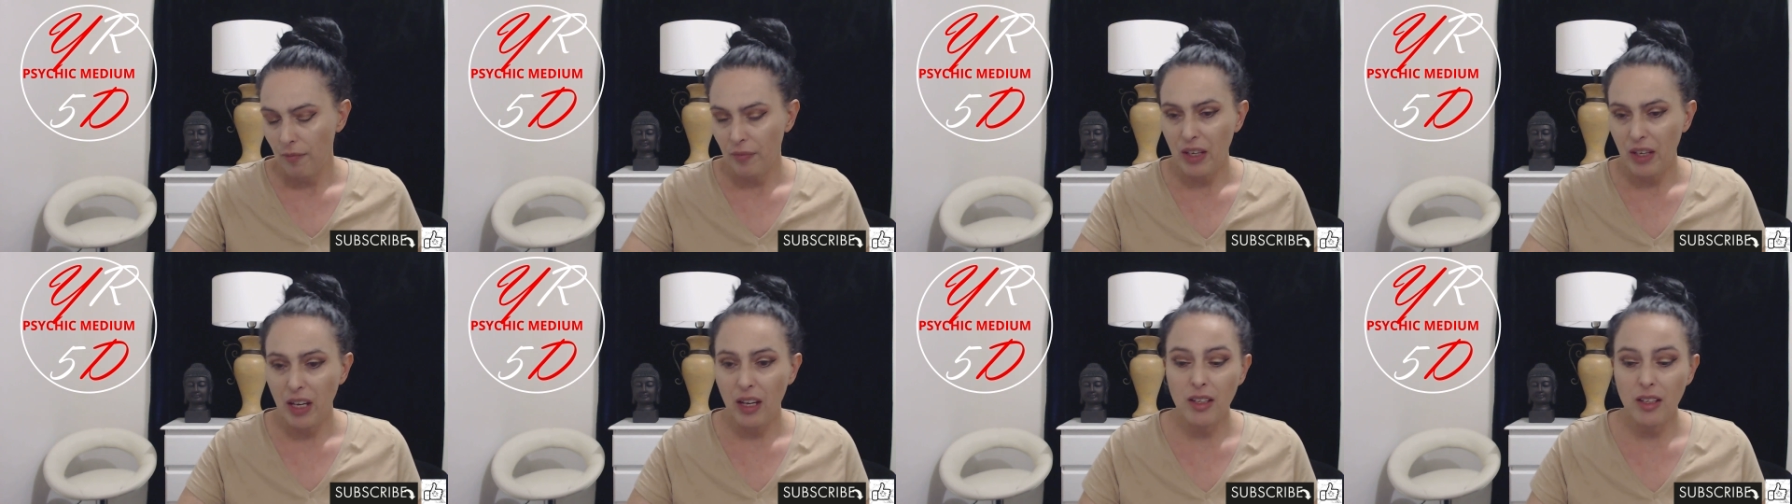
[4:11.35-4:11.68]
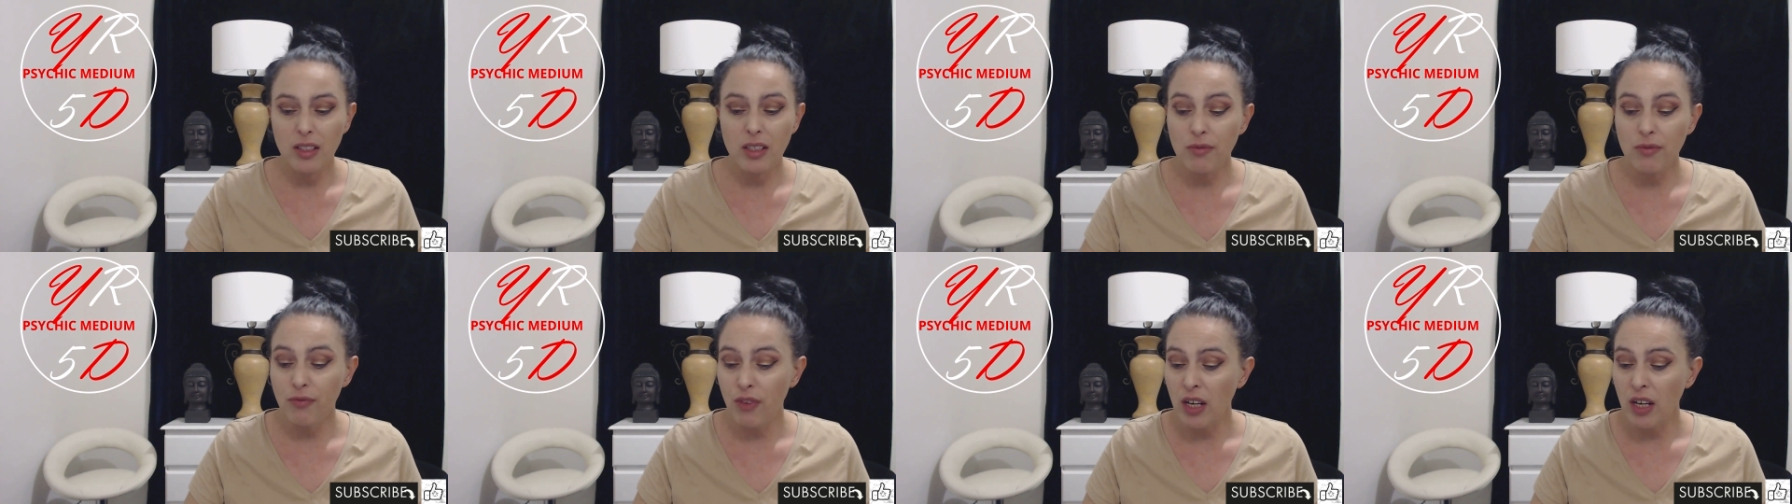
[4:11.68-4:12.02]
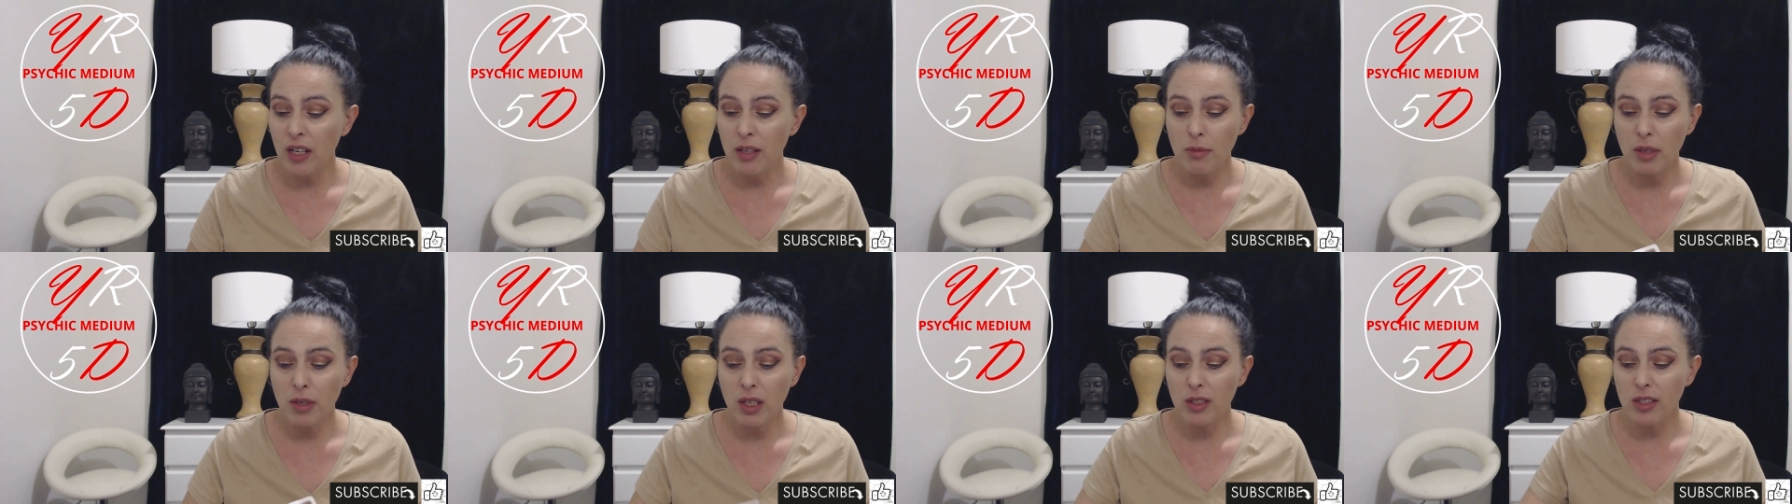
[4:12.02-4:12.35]
It's
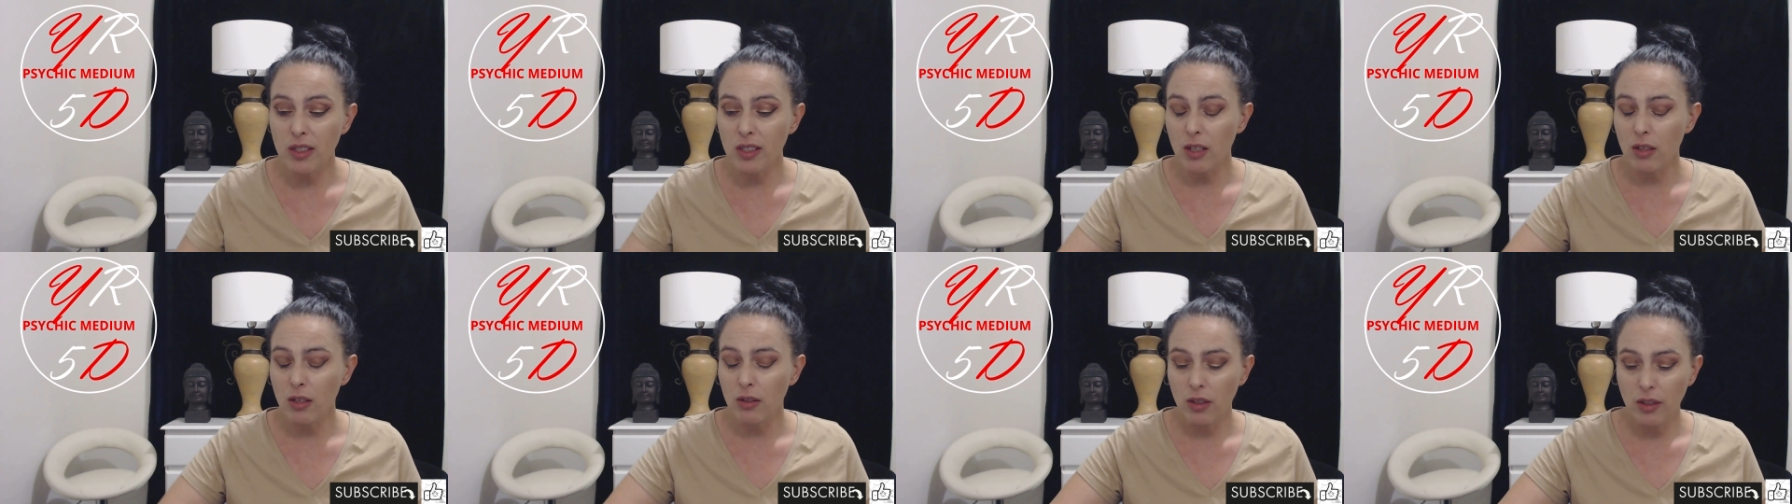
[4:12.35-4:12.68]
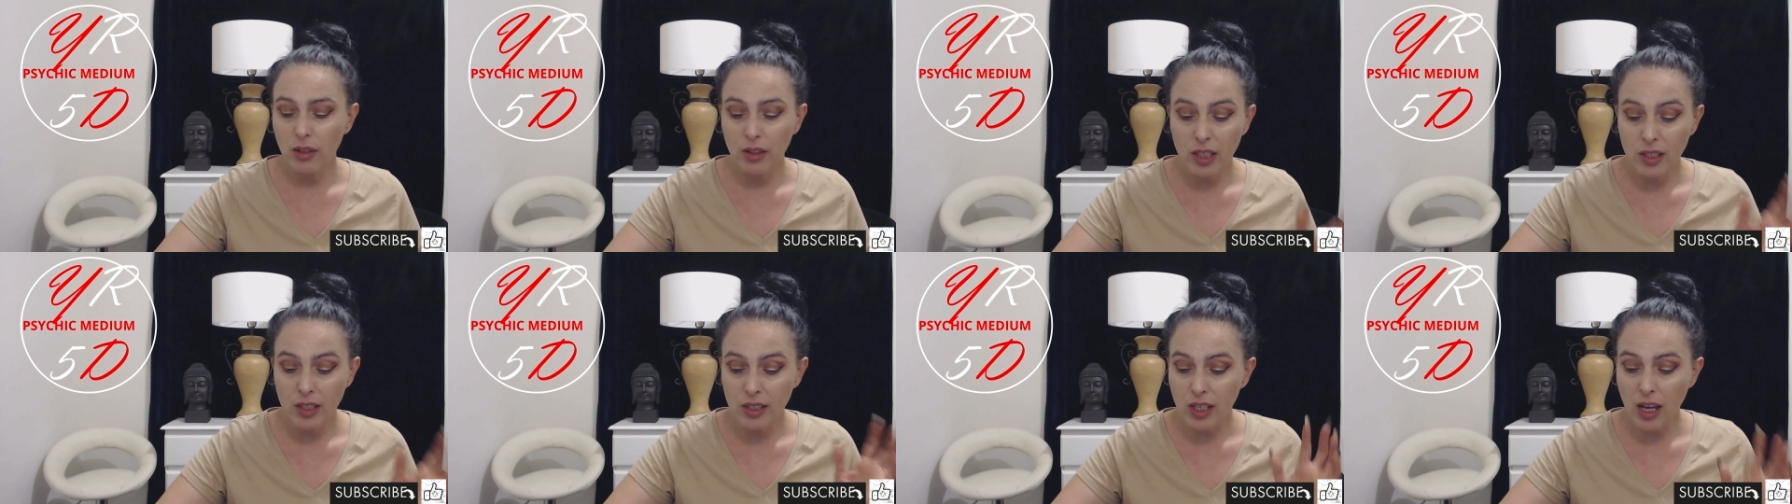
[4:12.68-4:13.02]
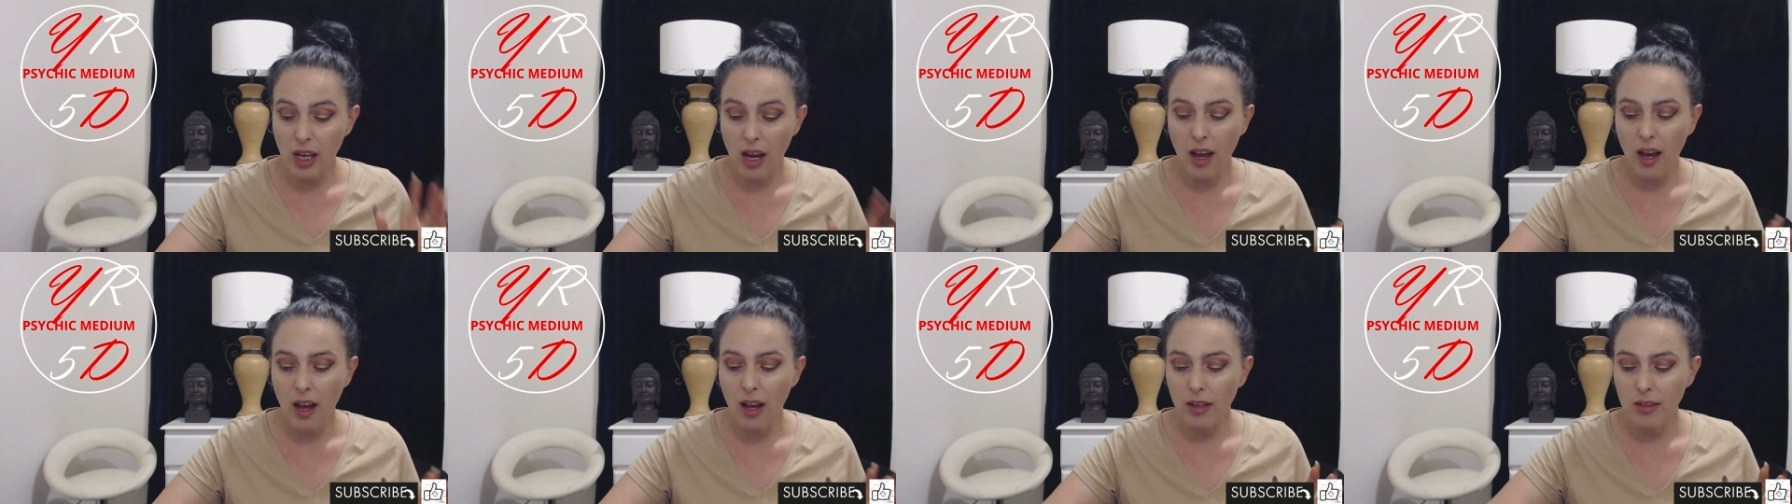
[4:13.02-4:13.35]
funny because the, these
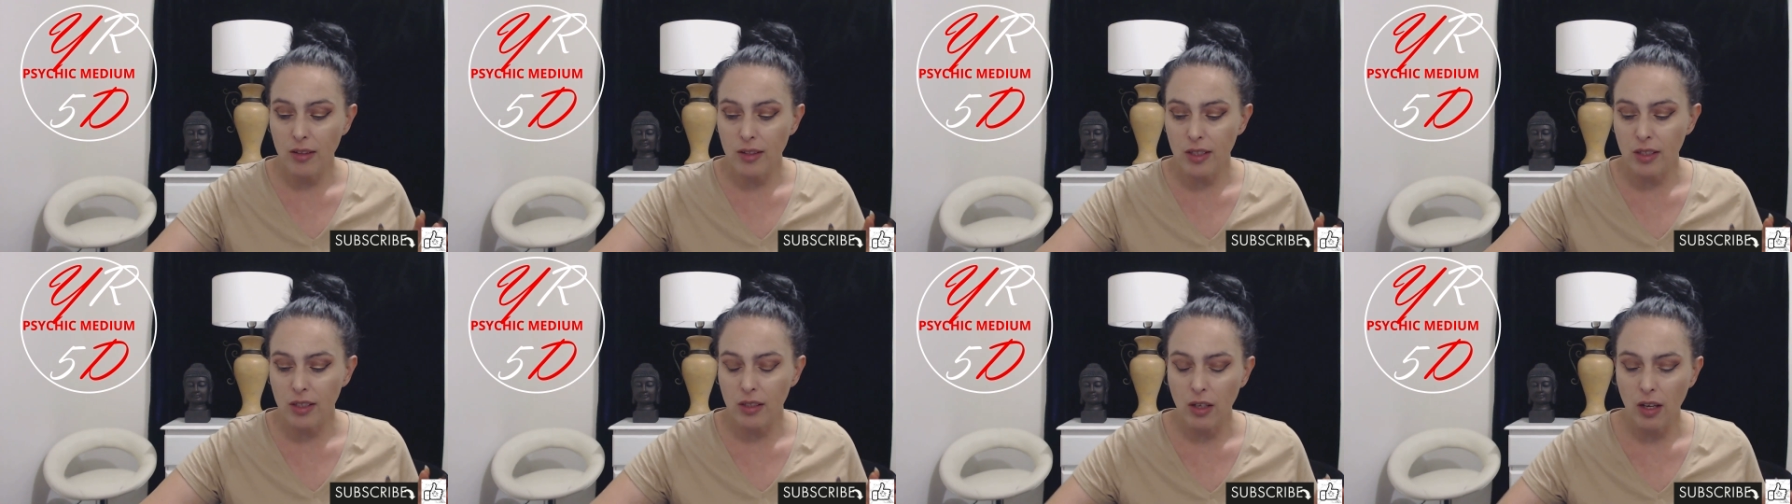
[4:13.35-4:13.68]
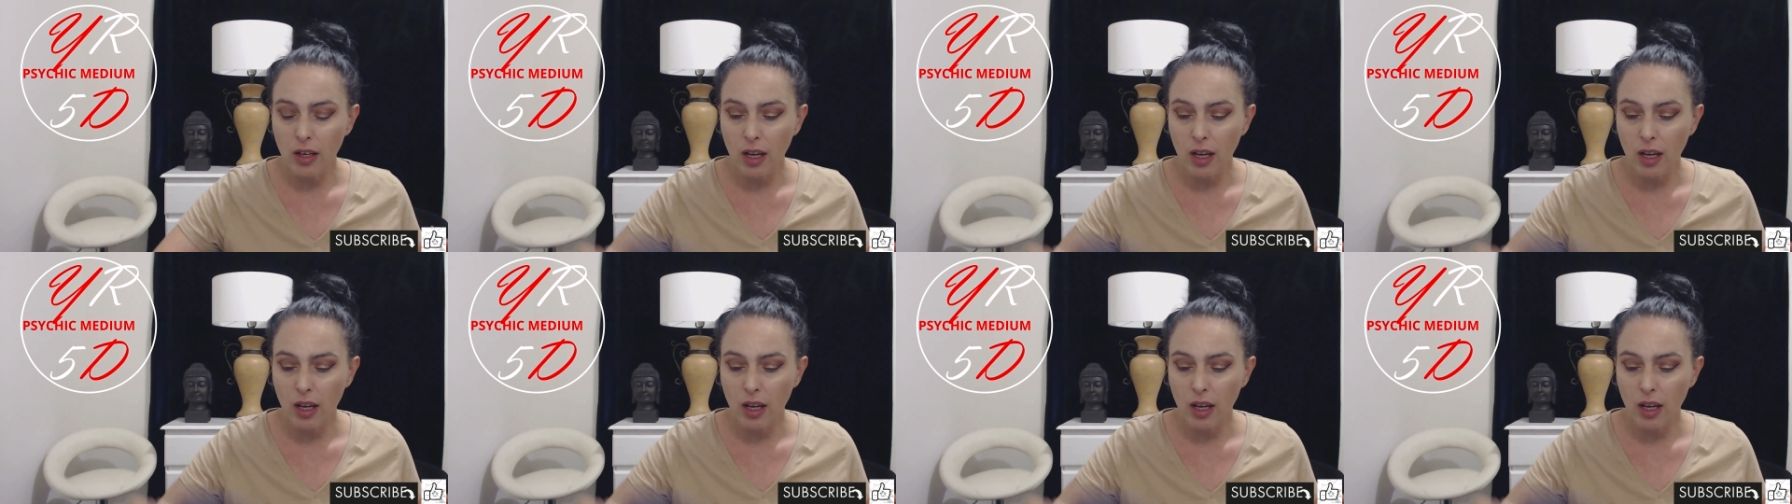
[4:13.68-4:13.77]
cards